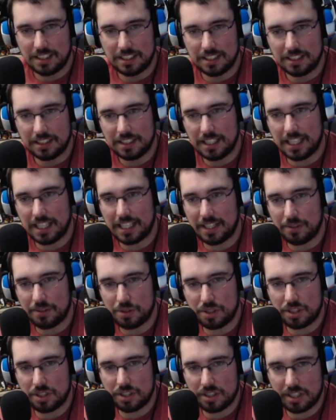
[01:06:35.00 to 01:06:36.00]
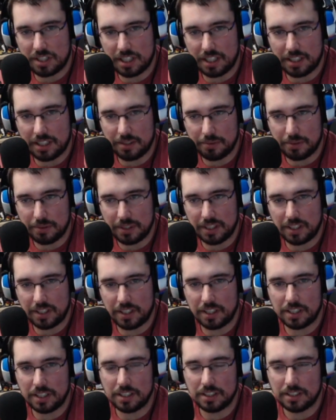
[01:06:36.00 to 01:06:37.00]
Yeah, that was just when they
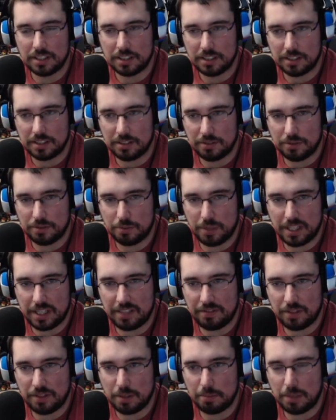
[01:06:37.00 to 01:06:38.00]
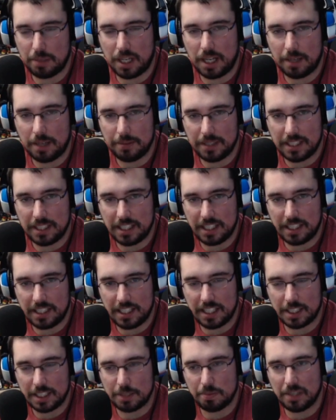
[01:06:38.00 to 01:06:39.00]
were waiting for the bomb and
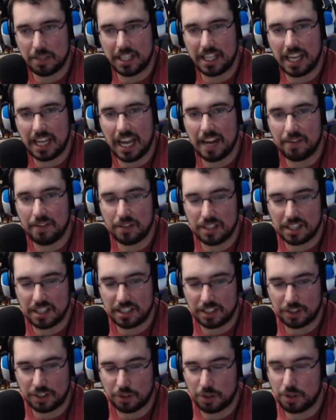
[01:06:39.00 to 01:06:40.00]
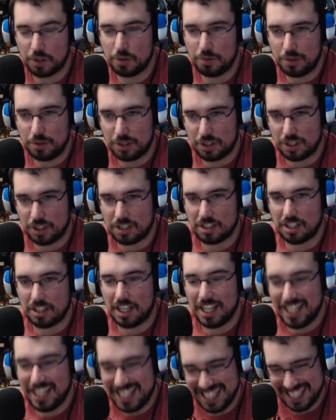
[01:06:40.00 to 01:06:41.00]
explaining everything to Groot was just
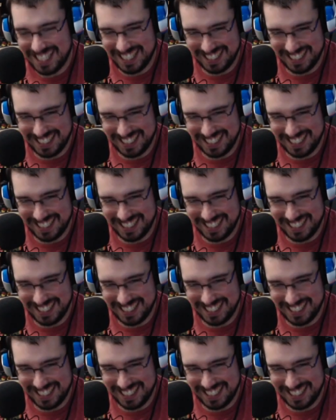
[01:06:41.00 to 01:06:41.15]
like,